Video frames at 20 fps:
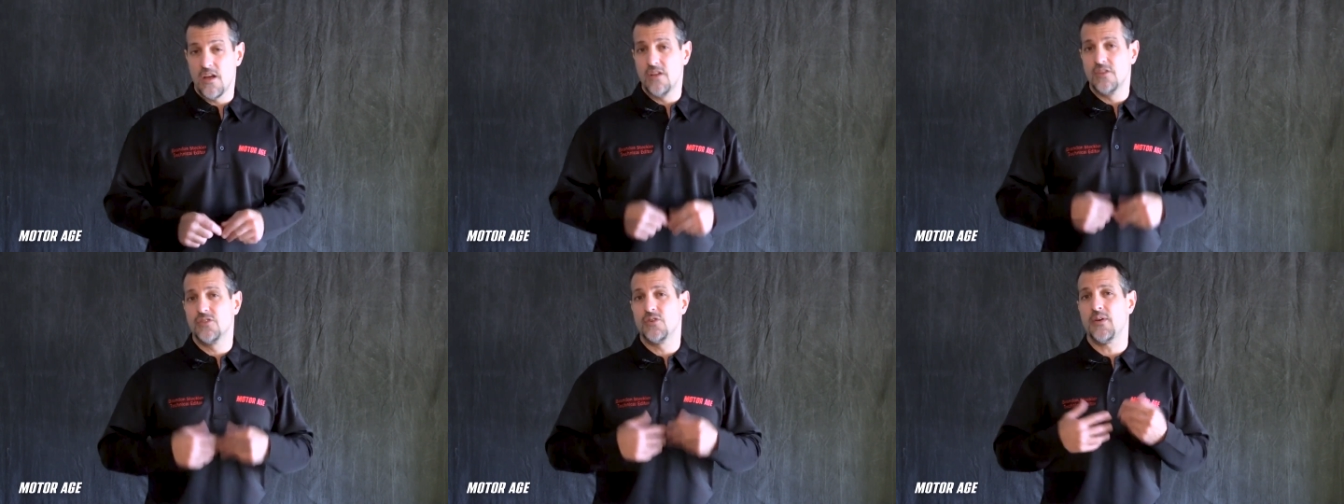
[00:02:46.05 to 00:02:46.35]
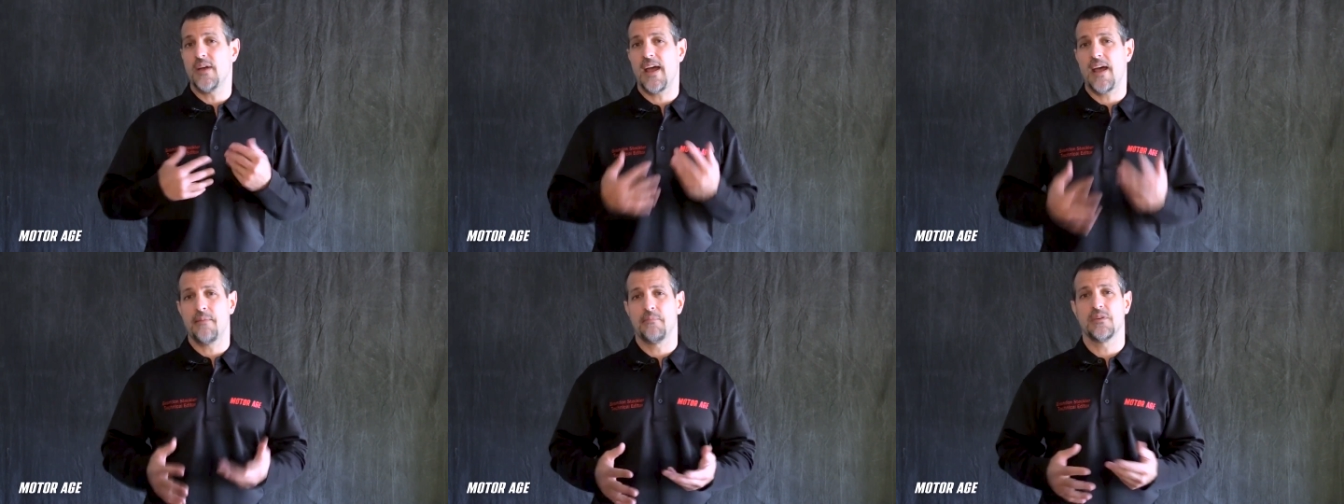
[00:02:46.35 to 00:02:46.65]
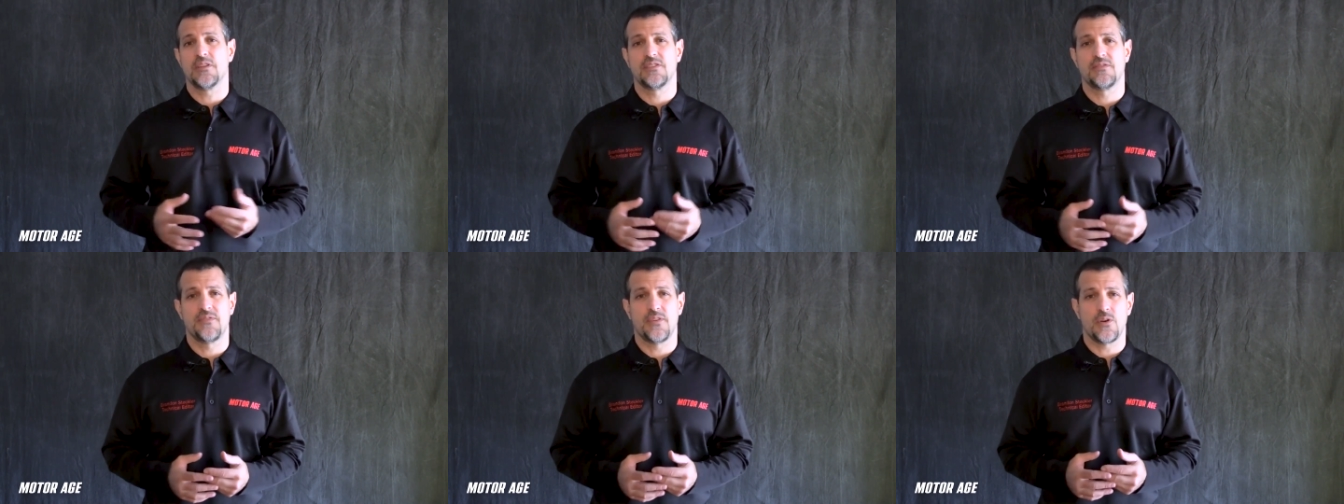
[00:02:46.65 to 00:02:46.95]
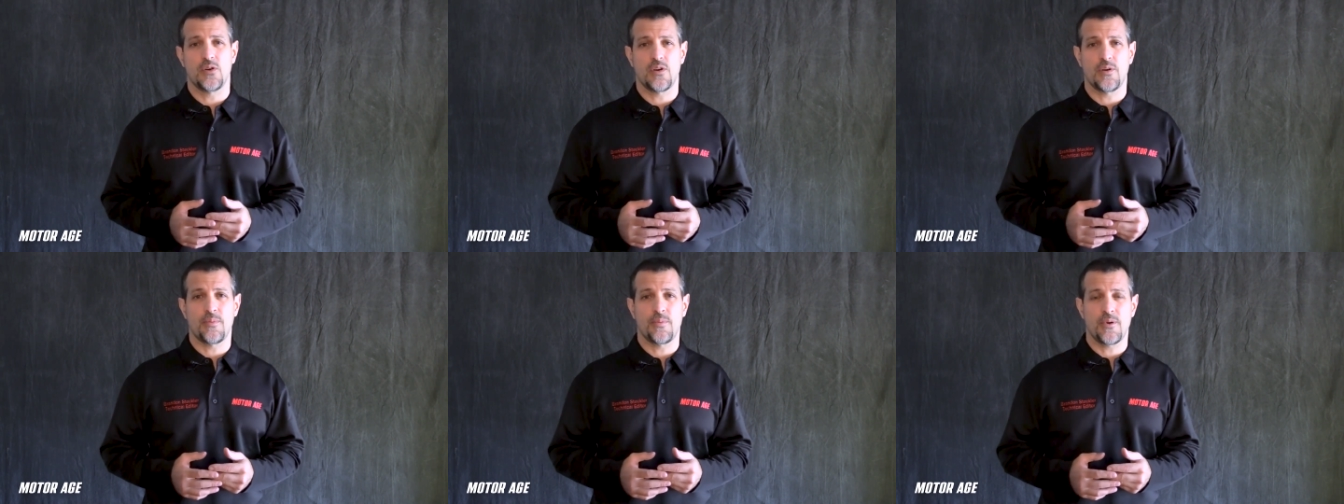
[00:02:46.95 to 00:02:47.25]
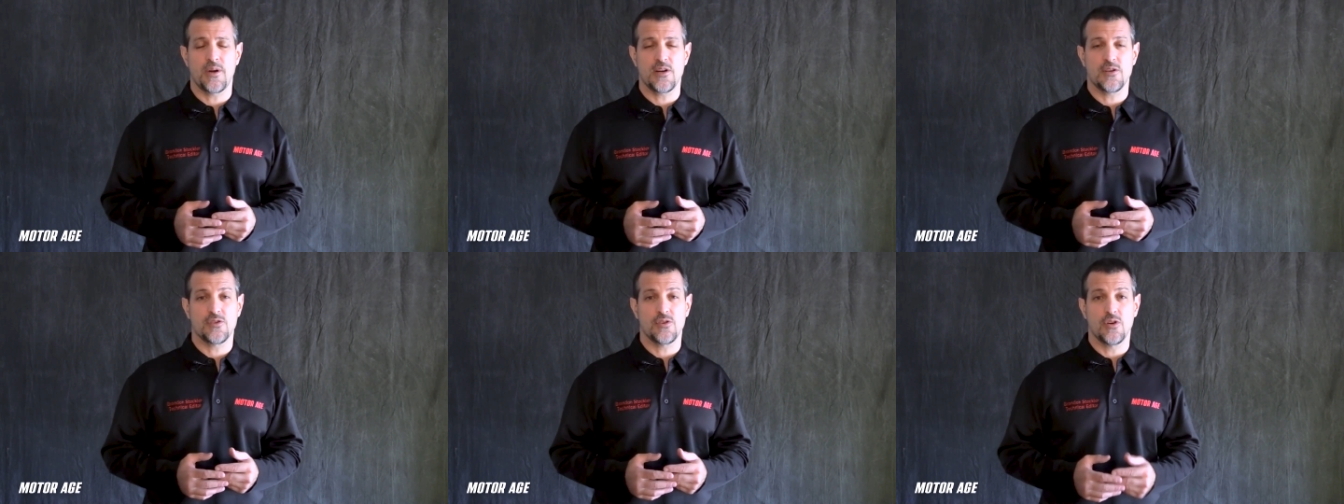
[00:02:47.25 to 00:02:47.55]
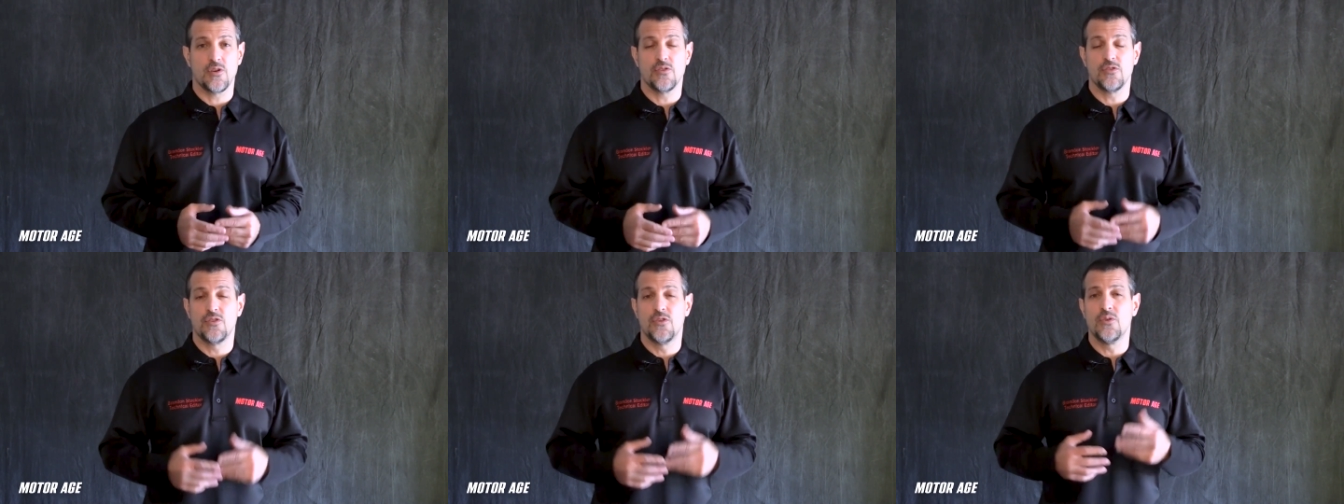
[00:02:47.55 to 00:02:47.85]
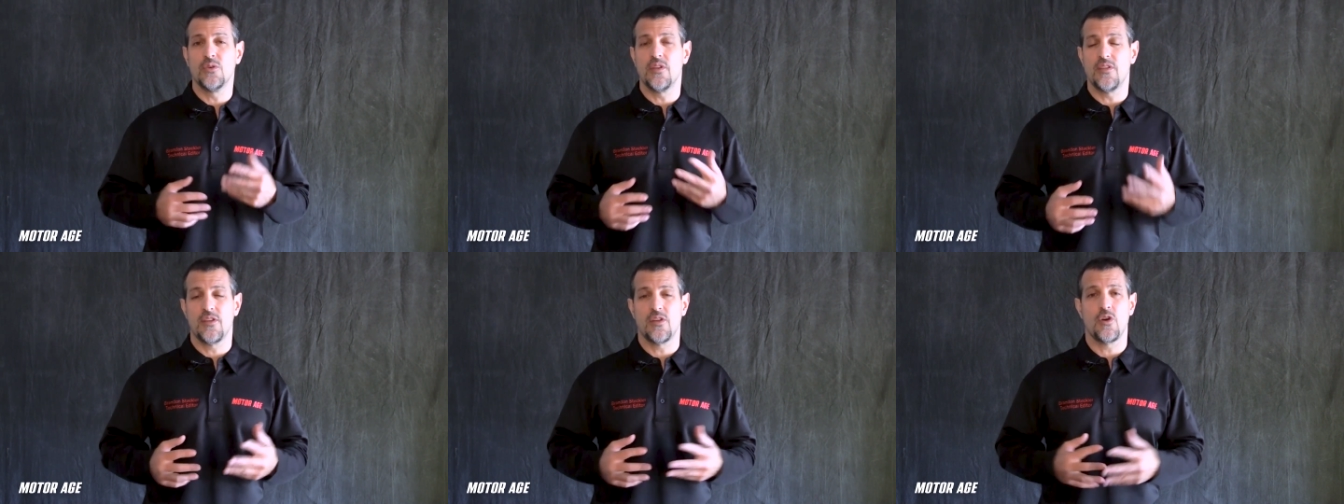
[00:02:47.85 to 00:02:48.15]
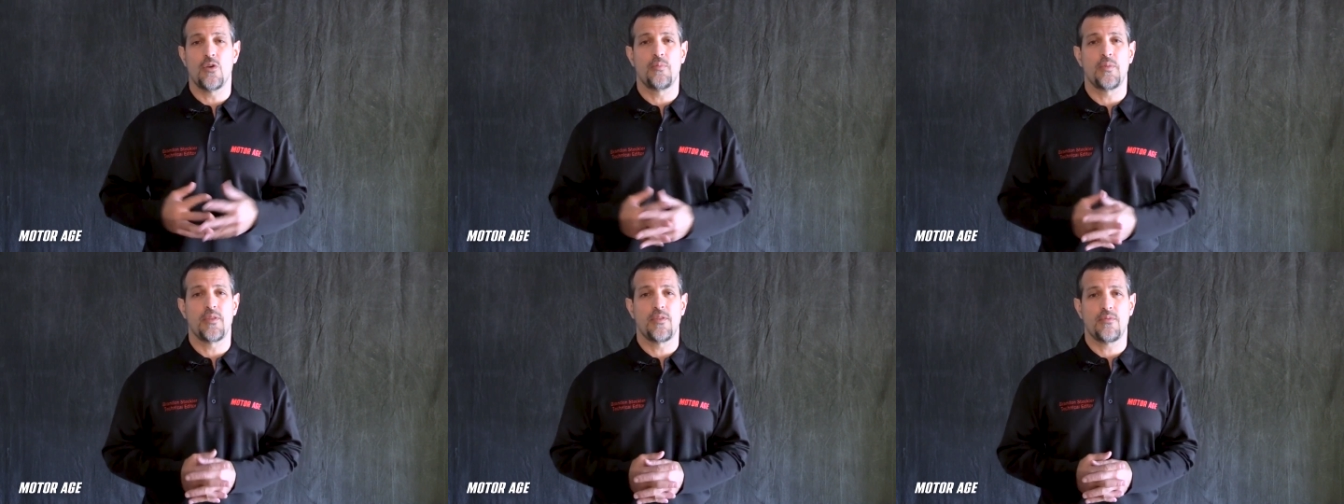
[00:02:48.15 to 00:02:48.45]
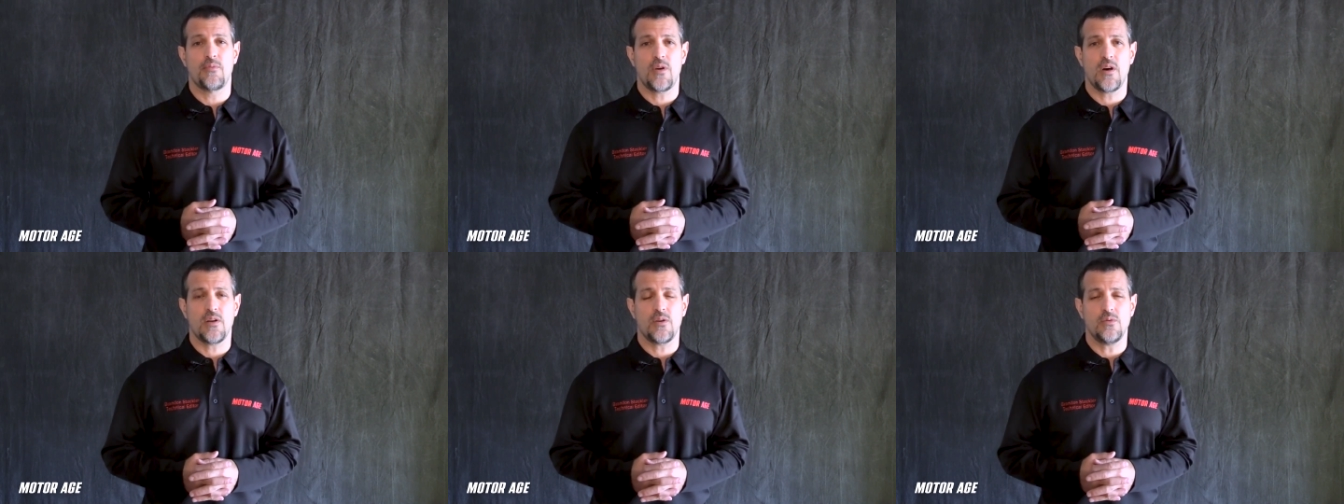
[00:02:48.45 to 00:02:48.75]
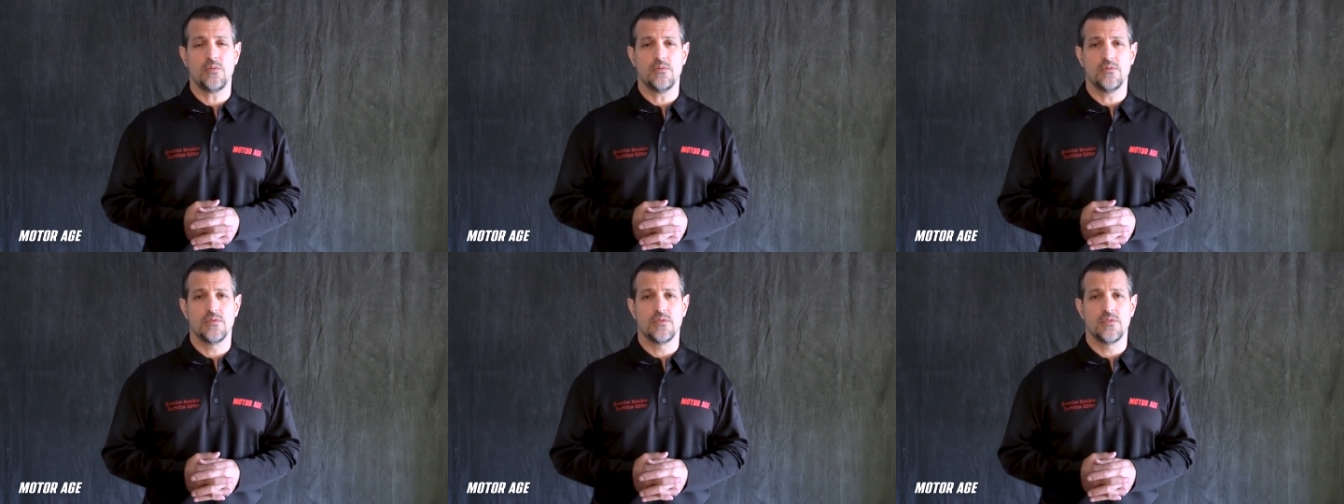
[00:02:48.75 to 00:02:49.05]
to atmospheric pressure due to the open throttle,